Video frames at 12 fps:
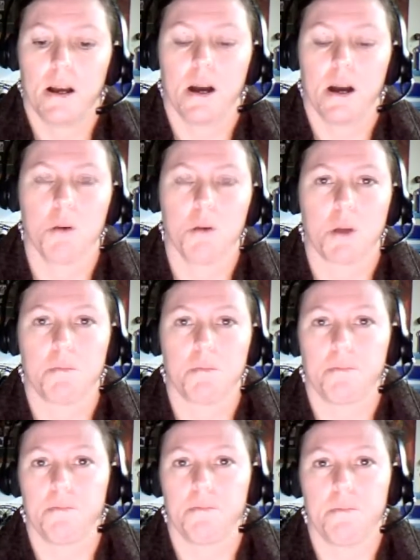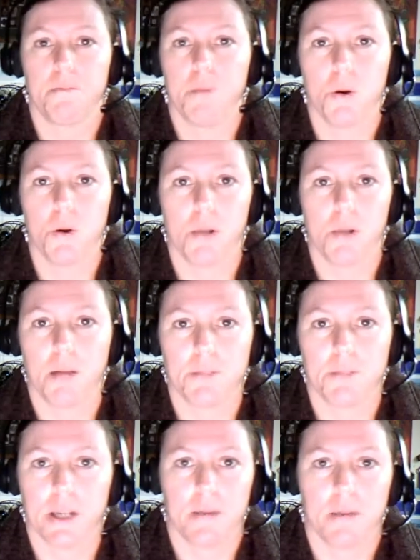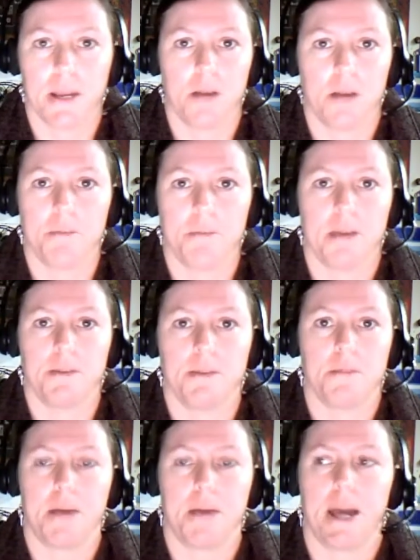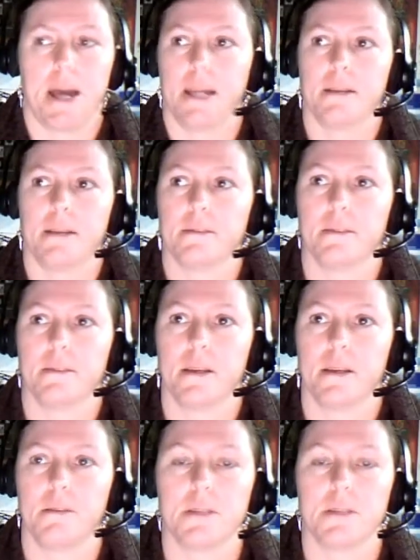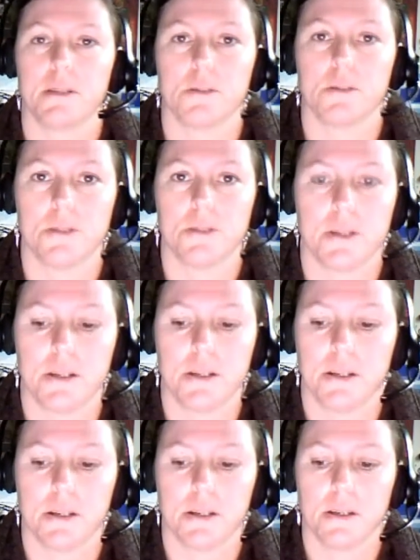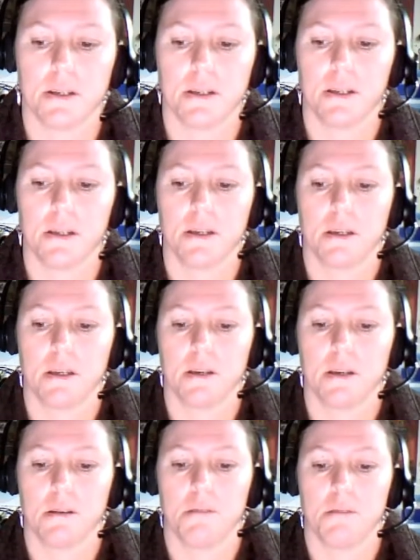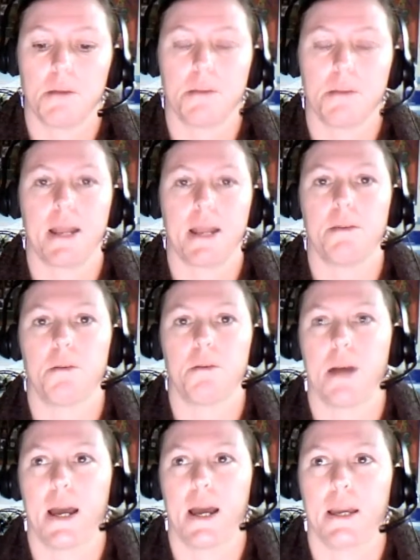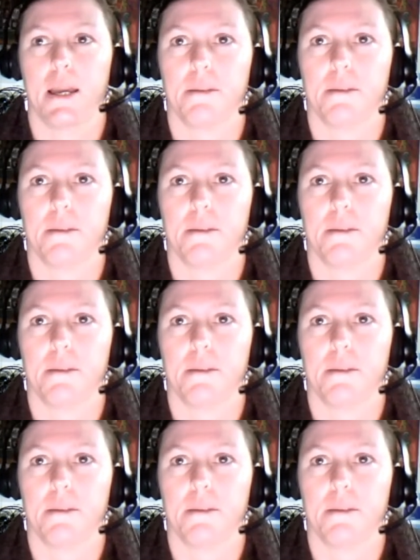I woke Paul up to come and help me with the pain. He was exhausted. Mum and Dad were away.